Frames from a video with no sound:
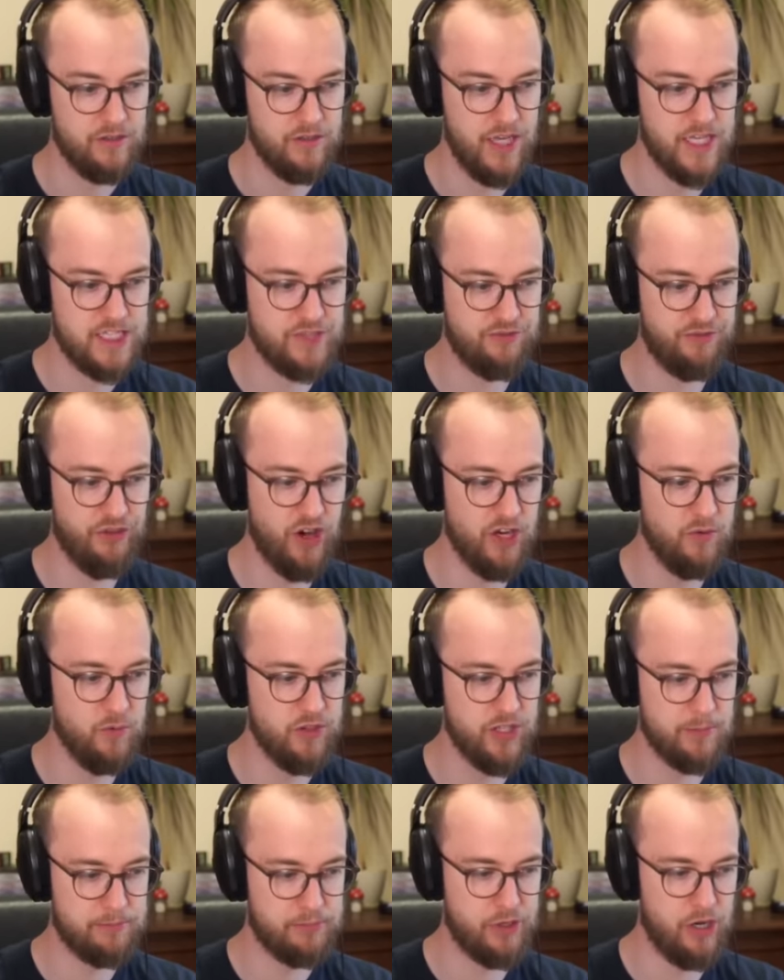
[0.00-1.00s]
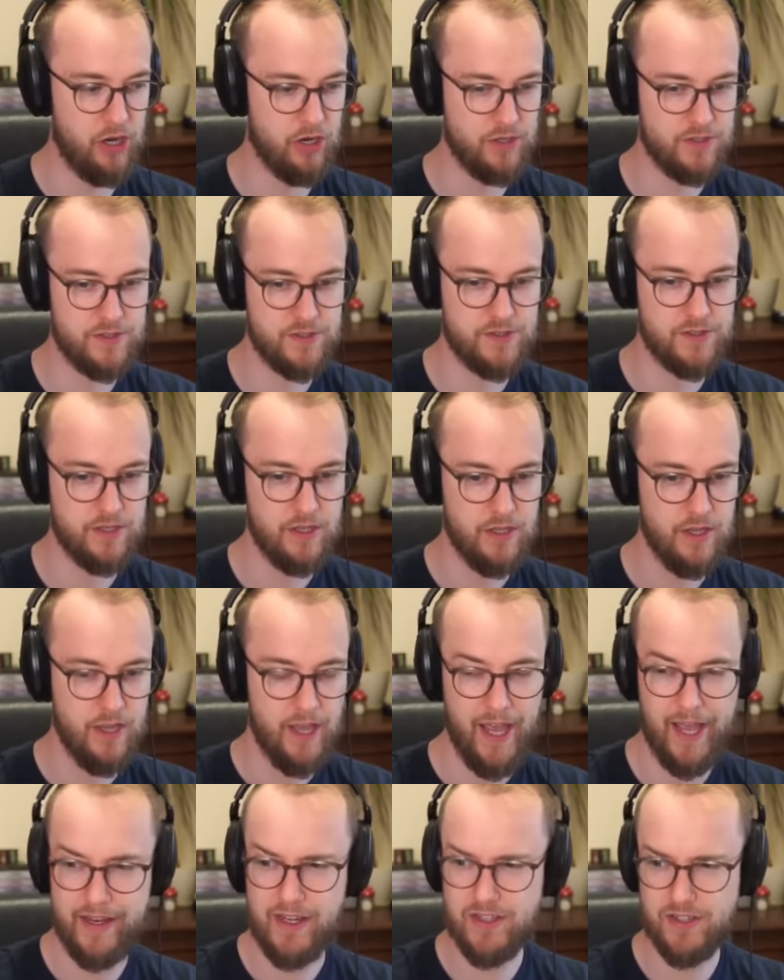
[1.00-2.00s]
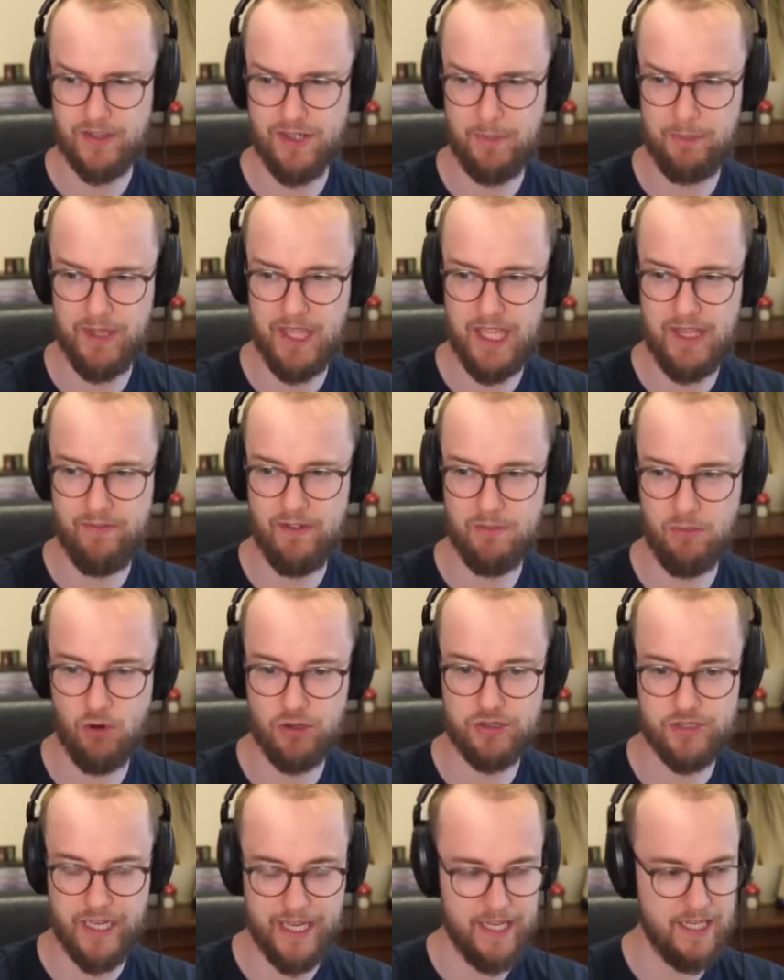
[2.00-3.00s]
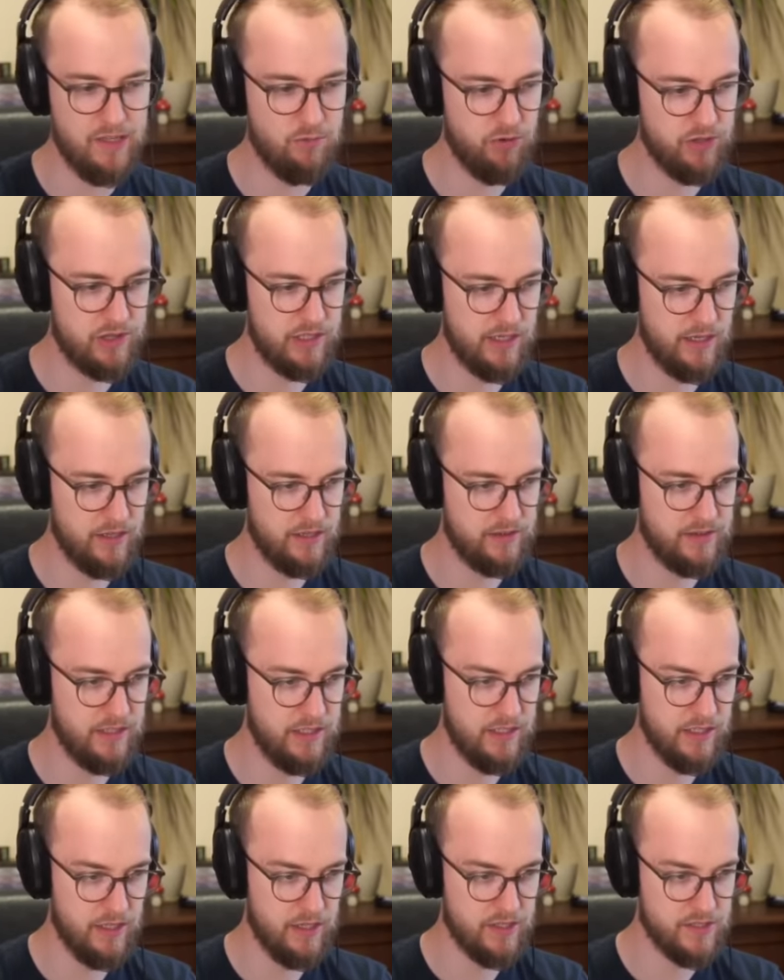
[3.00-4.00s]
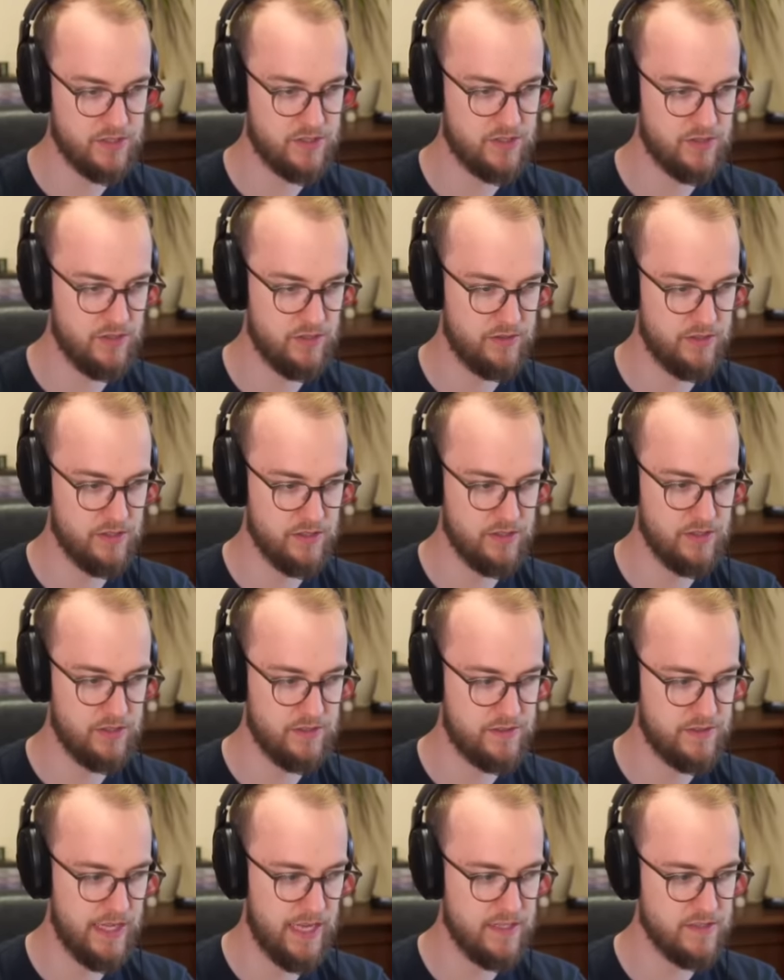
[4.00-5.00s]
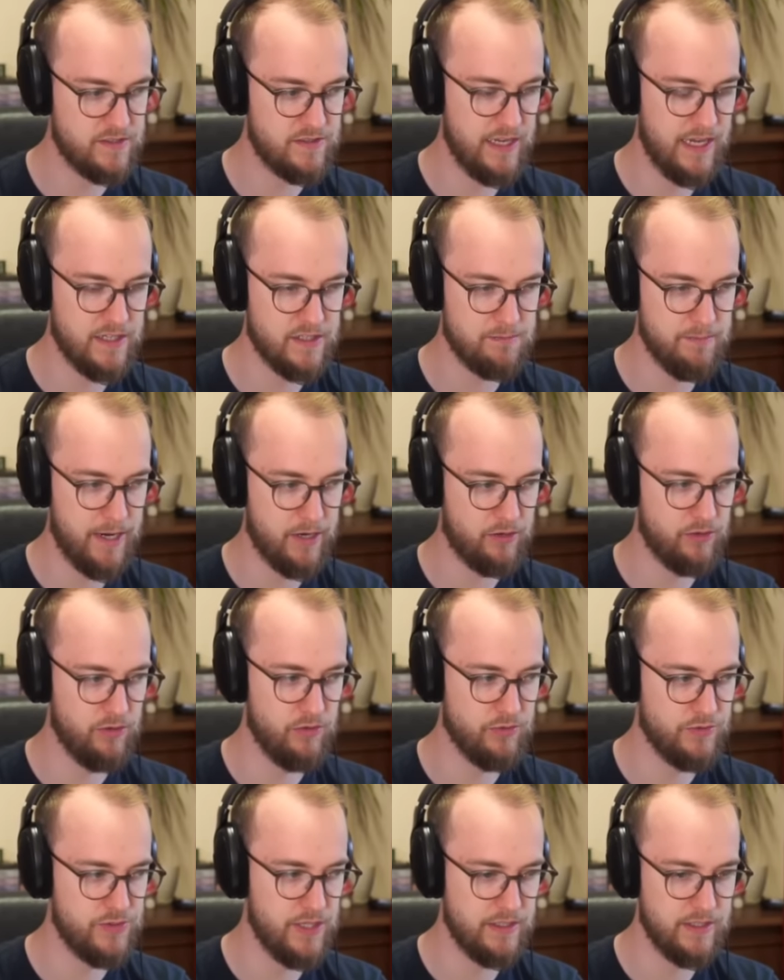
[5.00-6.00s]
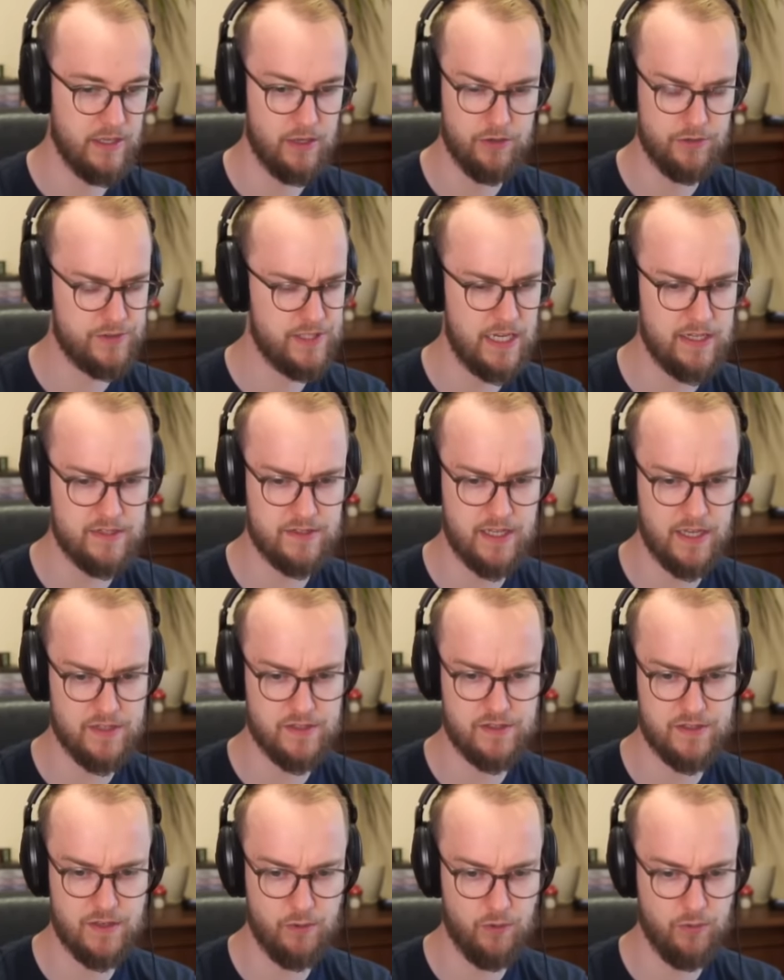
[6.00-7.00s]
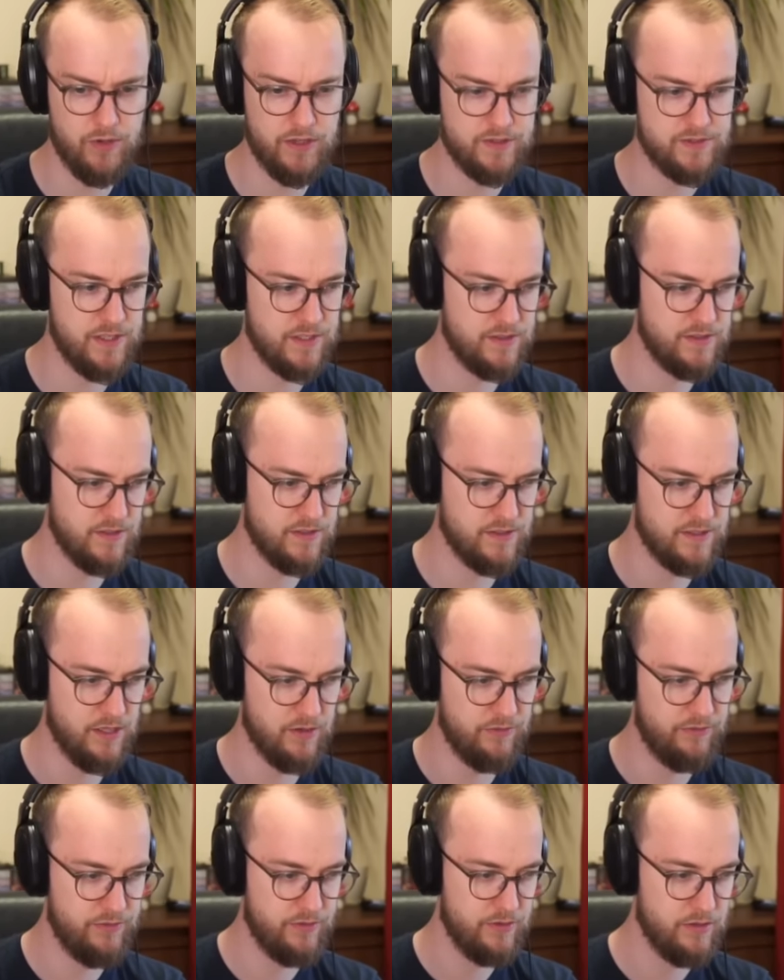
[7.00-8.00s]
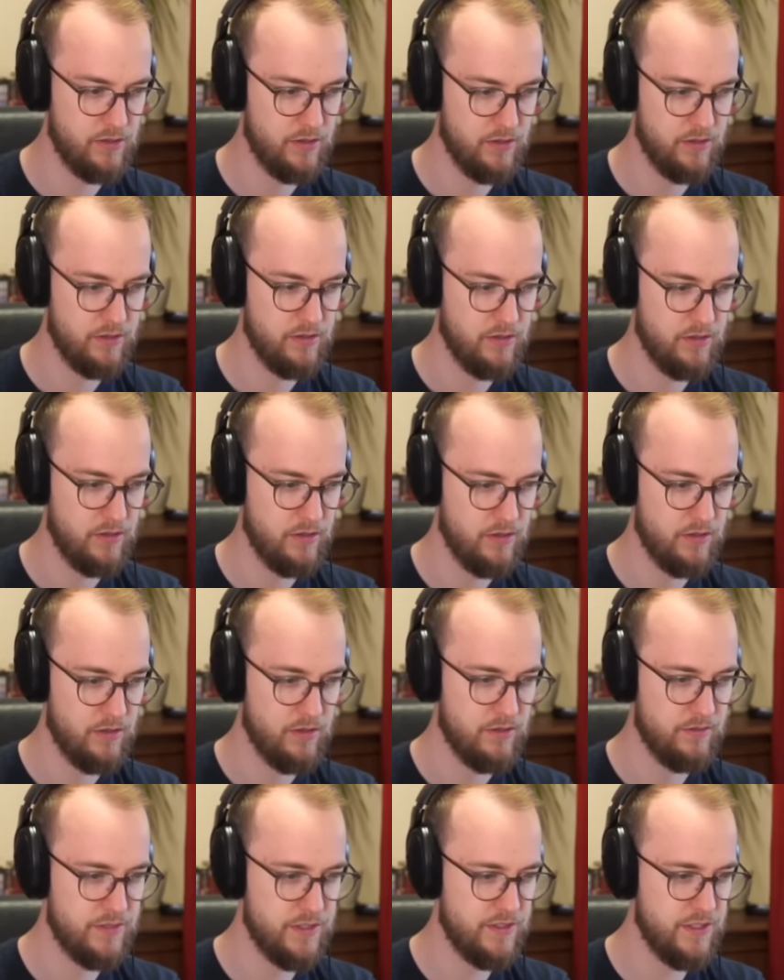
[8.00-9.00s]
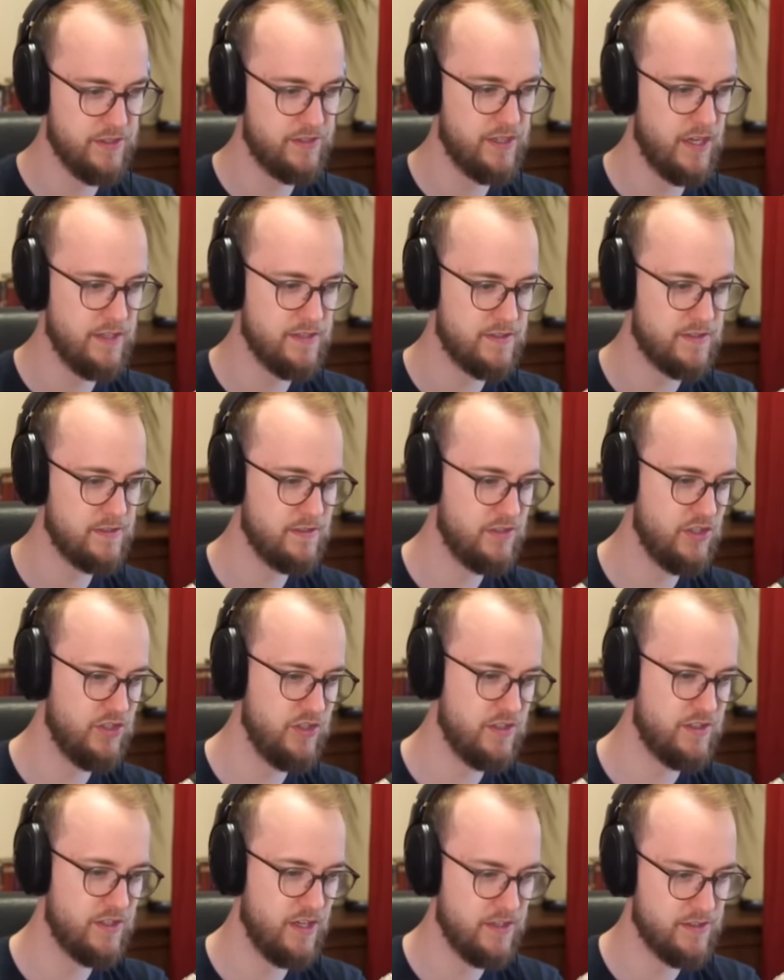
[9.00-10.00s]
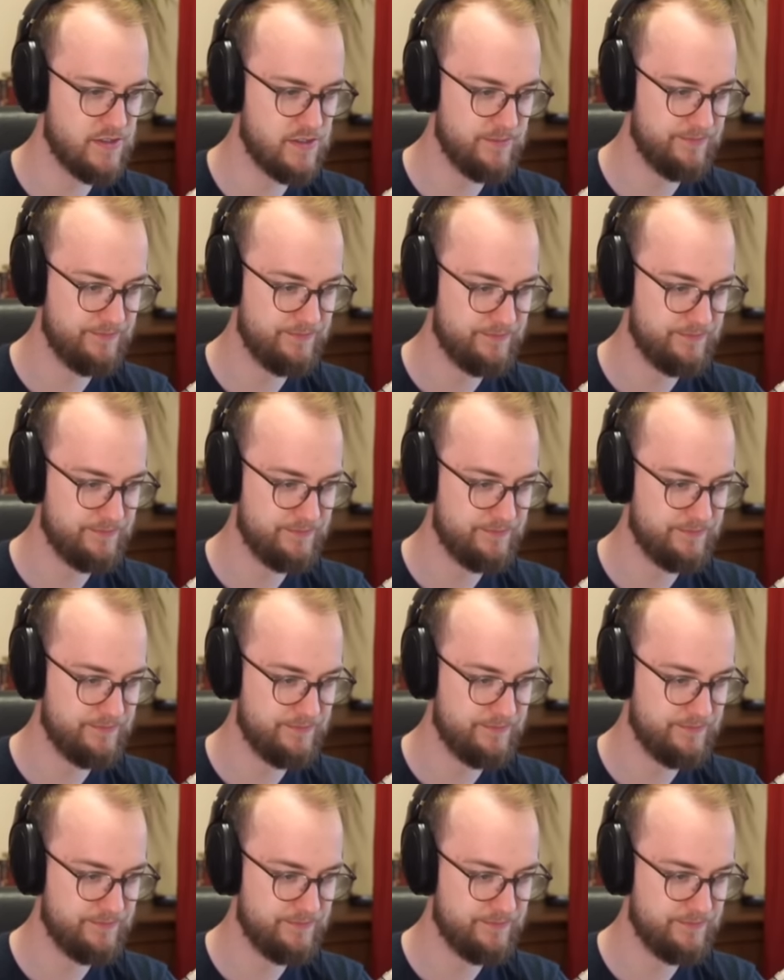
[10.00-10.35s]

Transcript: It's fun with the procs. And it's gonna be even more dank with the Stance Dance macros and the Stance Dance sets and stuff. GG's, guys. GG's, guys.